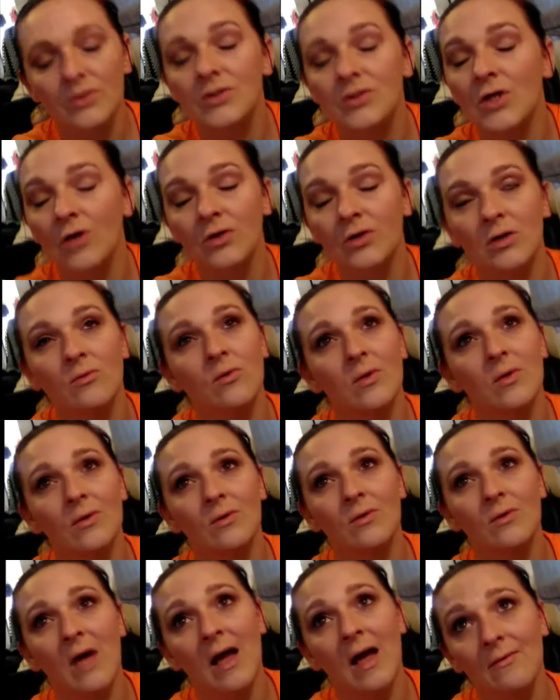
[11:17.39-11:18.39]
So
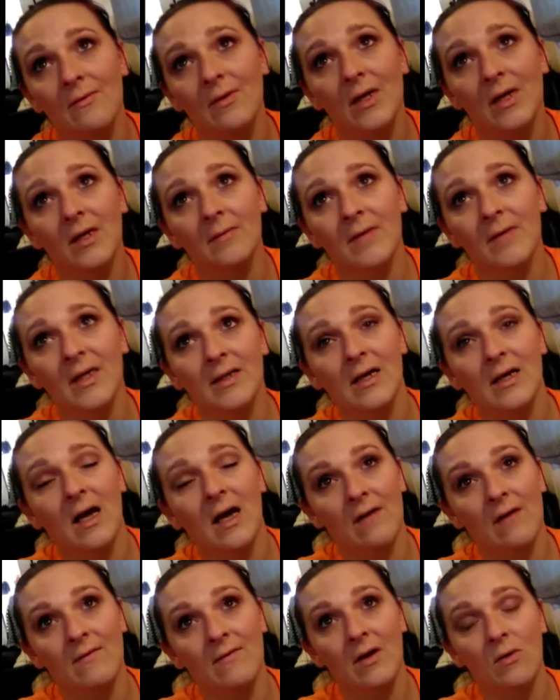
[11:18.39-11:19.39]
I recommend
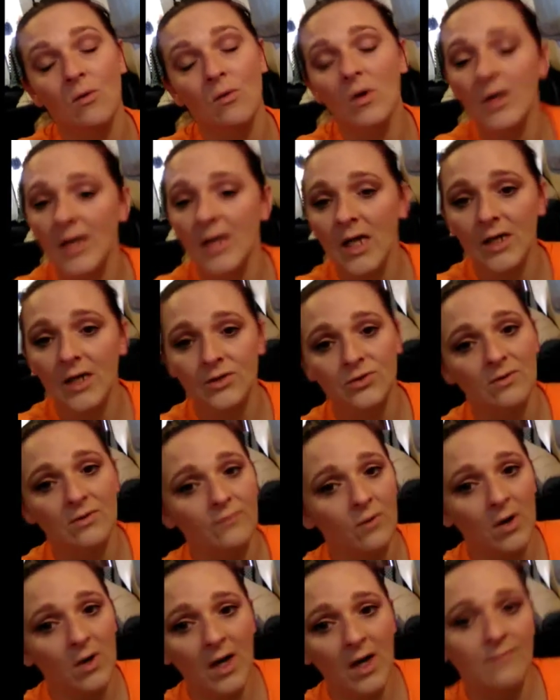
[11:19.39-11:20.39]
having one extra
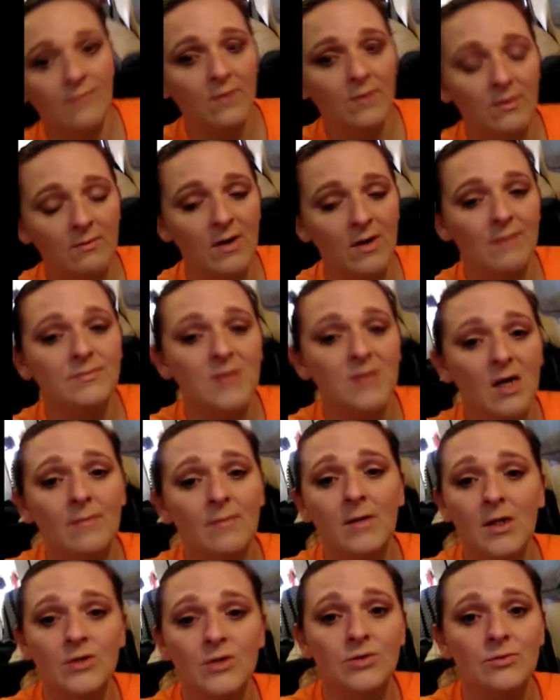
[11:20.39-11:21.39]
for every reptile
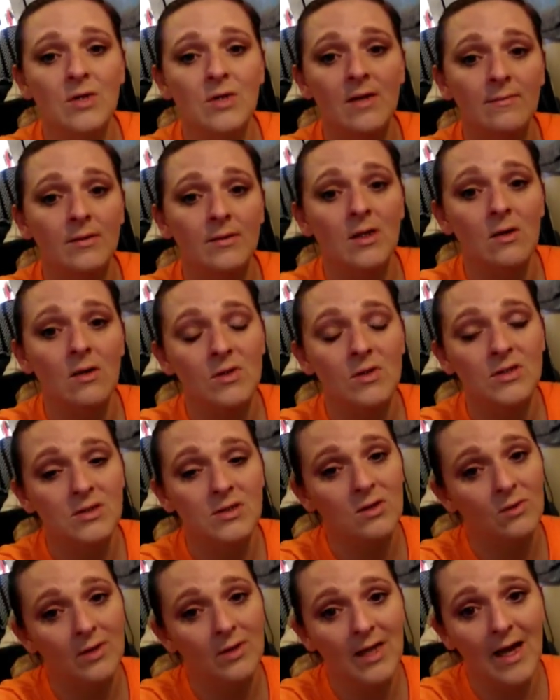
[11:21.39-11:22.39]
because you never know what's
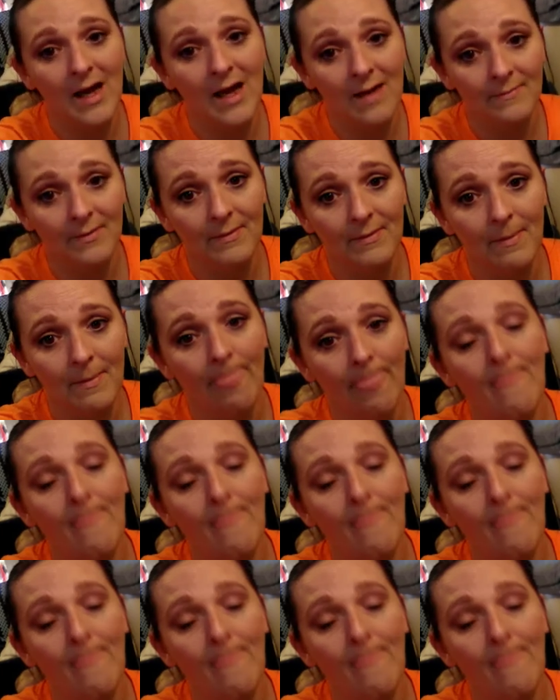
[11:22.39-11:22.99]
going to happen.